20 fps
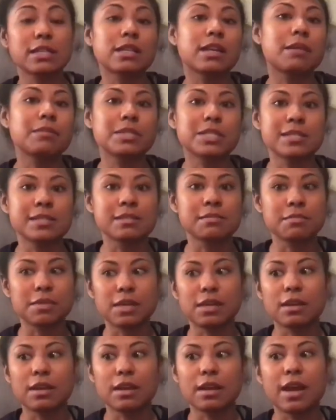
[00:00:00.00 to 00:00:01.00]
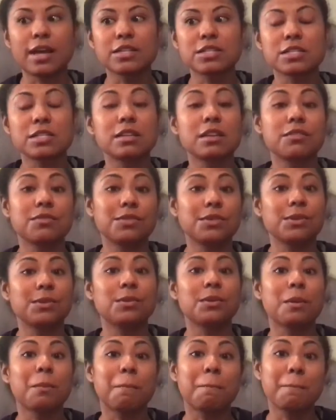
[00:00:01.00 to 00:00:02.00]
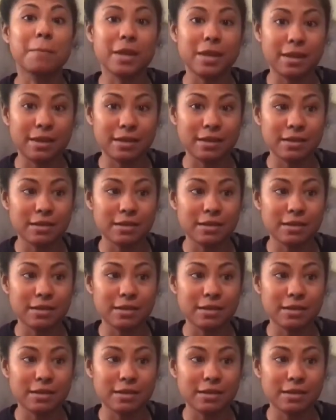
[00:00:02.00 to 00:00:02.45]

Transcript: and I'm just me and I just give you me.